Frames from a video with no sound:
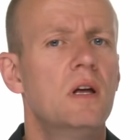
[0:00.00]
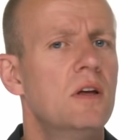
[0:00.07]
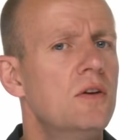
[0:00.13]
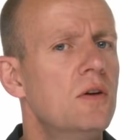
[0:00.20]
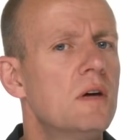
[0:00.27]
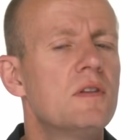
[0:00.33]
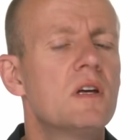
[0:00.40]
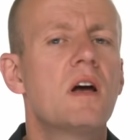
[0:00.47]

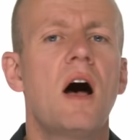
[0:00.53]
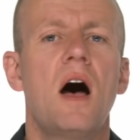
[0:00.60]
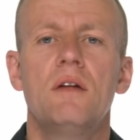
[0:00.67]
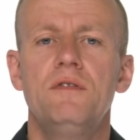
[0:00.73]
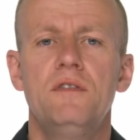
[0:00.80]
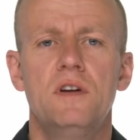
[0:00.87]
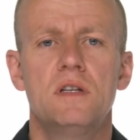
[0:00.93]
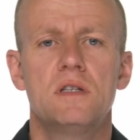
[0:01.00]
You'll have the
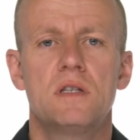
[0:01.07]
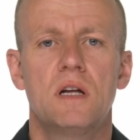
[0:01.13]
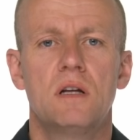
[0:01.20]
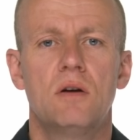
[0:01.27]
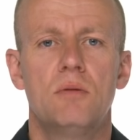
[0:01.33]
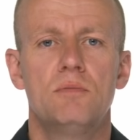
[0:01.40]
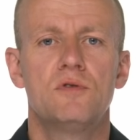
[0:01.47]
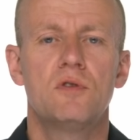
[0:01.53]
confidence that
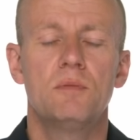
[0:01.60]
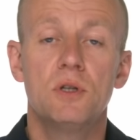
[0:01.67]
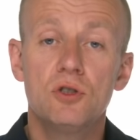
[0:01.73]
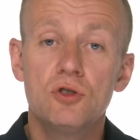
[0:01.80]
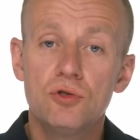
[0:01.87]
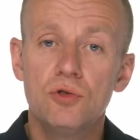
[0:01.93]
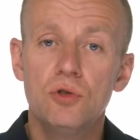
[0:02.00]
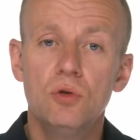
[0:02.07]
comes from a
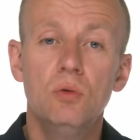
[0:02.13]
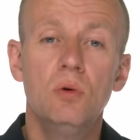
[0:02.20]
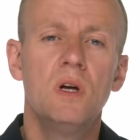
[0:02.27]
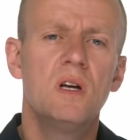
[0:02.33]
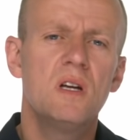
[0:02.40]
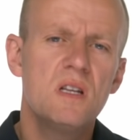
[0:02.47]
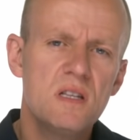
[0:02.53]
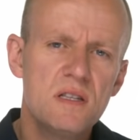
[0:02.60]
true,
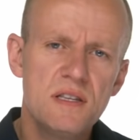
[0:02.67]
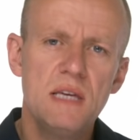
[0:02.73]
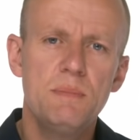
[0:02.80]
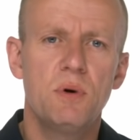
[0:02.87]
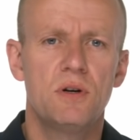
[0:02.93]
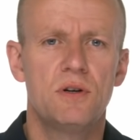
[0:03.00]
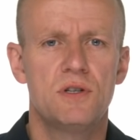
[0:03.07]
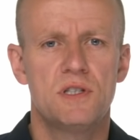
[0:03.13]
deep
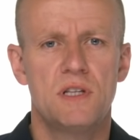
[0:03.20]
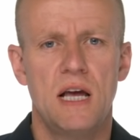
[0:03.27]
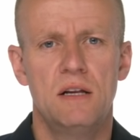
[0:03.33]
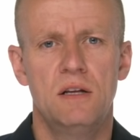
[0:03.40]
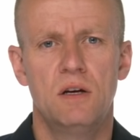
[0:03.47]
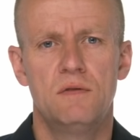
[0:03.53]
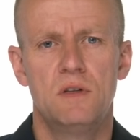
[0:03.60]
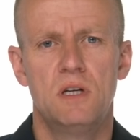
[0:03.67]

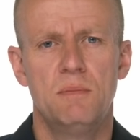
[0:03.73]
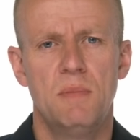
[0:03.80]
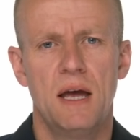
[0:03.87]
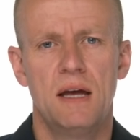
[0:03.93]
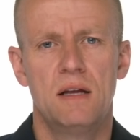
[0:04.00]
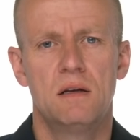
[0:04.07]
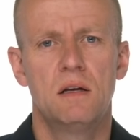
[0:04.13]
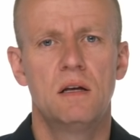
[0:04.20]
understanding of the
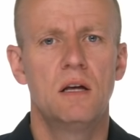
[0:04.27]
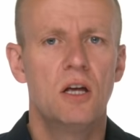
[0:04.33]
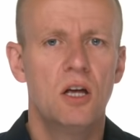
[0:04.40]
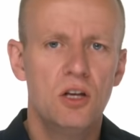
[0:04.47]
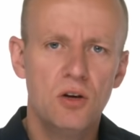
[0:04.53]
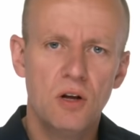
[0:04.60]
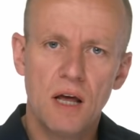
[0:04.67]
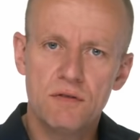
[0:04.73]
domain.
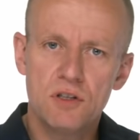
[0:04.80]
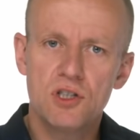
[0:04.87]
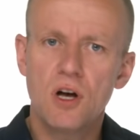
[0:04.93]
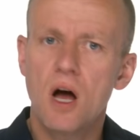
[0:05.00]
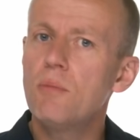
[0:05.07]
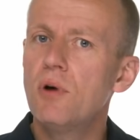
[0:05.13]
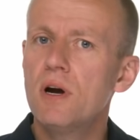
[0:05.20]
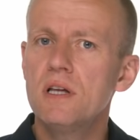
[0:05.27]
You'll have
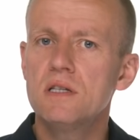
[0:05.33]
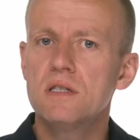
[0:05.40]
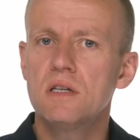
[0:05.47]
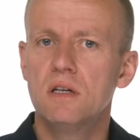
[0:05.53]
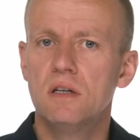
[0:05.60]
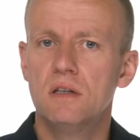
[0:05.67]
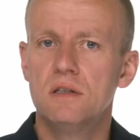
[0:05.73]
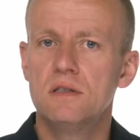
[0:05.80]
job-ready
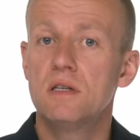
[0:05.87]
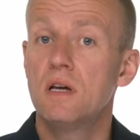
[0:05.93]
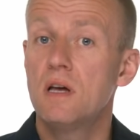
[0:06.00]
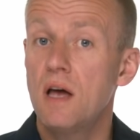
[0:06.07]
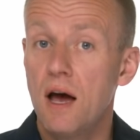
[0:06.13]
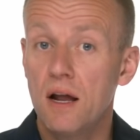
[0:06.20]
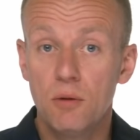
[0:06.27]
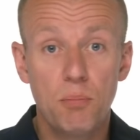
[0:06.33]
skills
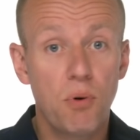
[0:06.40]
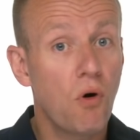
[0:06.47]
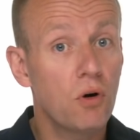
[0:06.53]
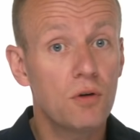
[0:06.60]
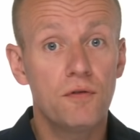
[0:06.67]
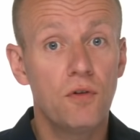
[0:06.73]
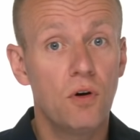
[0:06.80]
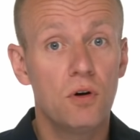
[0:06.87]
and a
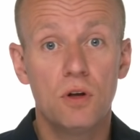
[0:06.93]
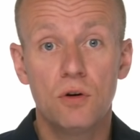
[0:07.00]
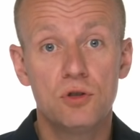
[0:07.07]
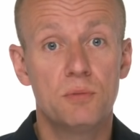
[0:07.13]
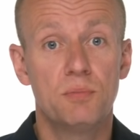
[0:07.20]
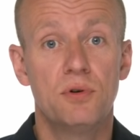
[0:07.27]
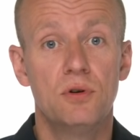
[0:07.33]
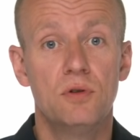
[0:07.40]
portfolio
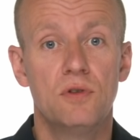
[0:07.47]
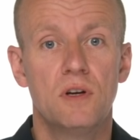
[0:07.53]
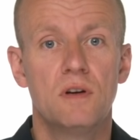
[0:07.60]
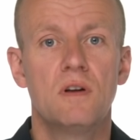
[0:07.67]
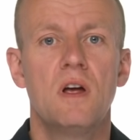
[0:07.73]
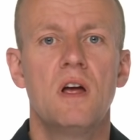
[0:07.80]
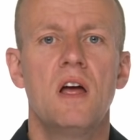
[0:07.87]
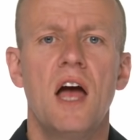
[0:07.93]
to prove it,
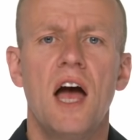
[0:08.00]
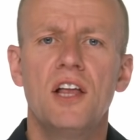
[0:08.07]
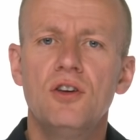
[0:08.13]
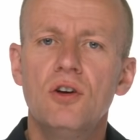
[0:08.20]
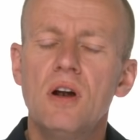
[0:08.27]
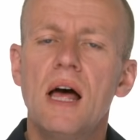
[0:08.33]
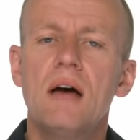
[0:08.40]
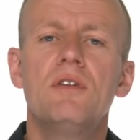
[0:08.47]
and
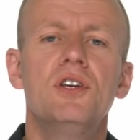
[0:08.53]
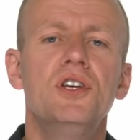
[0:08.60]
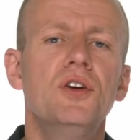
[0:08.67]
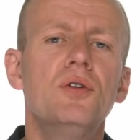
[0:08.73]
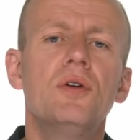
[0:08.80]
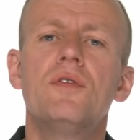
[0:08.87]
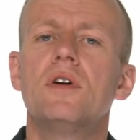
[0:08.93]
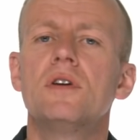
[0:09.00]
you'll have a
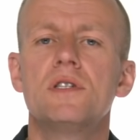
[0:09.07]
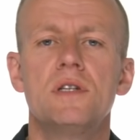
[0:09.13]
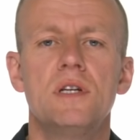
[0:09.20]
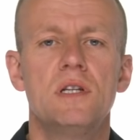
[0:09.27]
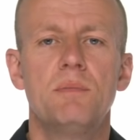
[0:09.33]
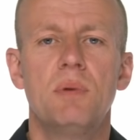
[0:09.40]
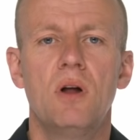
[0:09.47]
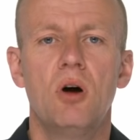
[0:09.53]
university
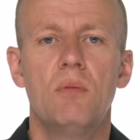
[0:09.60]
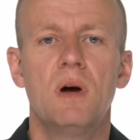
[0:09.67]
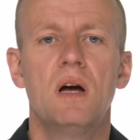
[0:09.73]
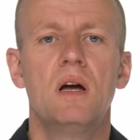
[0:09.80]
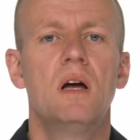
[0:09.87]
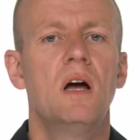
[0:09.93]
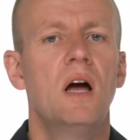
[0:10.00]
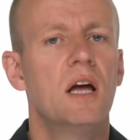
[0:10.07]
diploma,
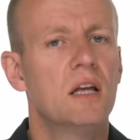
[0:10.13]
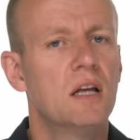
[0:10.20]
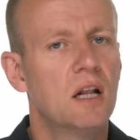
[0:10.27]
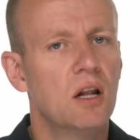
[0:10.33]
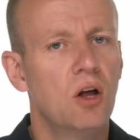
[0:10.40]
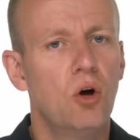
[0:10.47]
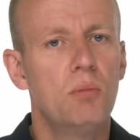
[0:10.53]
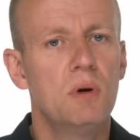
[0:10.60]
a
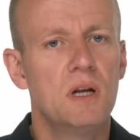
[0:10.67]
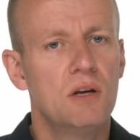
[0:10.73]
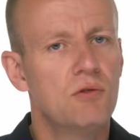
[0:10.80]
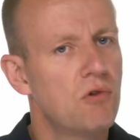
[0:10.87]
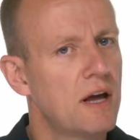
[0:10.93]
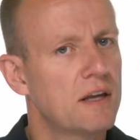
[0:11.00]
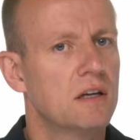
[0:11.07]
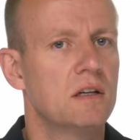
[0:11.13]
globally
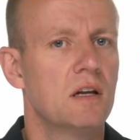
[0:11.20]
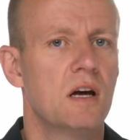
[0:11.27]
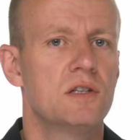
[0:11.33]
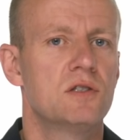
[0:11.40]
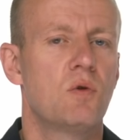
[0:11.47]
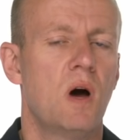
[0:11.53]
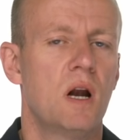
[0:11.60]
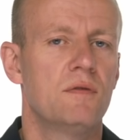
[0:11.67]

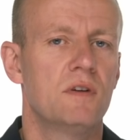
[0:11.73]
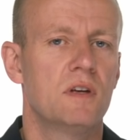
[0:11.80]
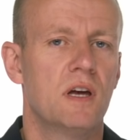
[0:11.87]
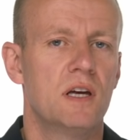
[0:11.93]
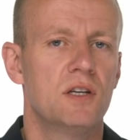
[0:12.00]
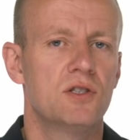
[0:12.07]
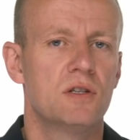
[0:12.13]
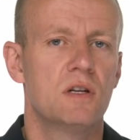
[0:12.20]
recognized
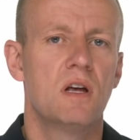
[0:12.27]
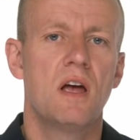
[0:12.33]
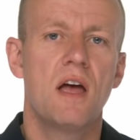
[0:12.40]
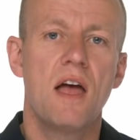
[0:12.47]
qualification.